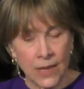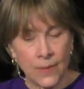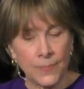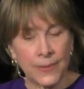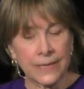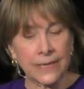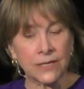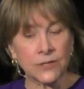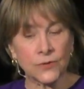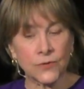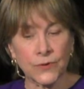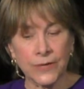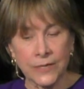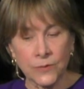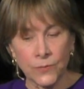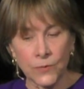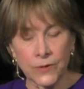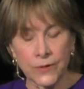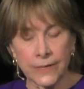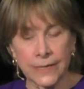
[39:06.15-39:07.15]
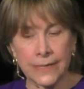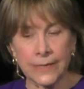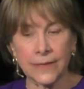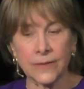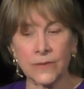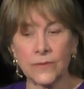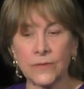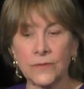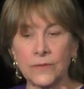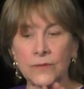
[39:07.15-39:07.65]
but at Greenwood,
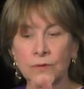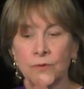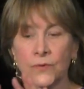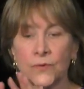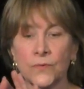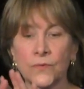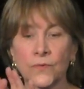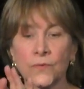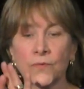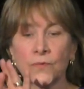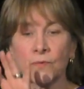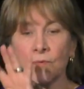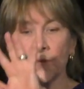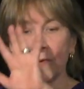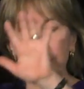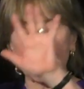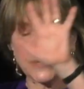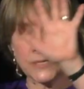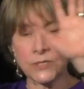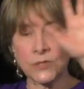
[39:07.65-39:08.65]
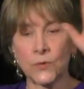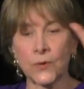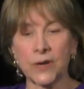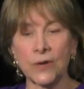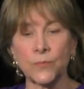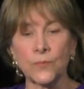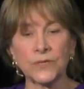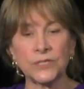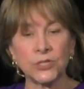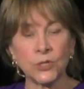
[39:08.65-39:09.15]
the crematory
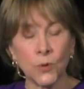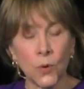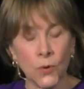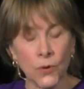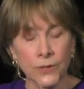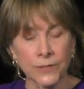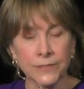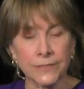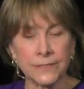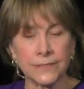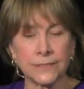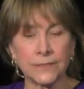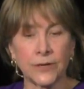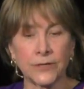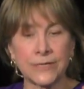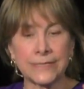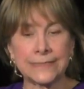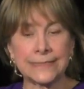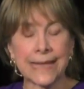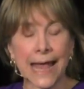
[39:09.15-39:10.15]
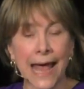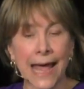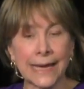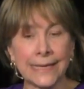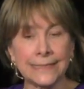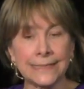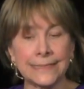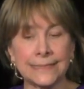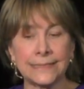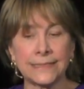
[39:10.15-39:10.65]
retorts are
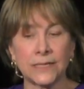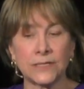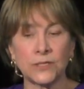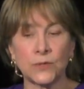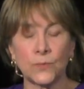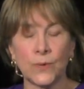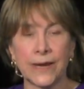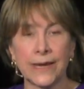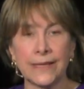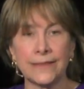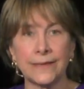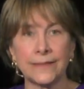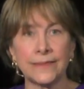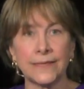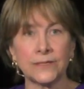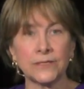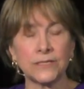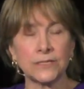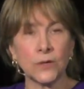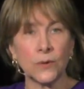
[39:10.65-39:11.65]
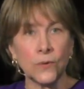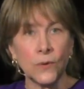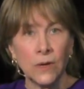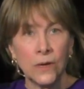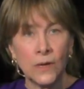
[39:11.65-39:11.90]
designed in such a way that they're so,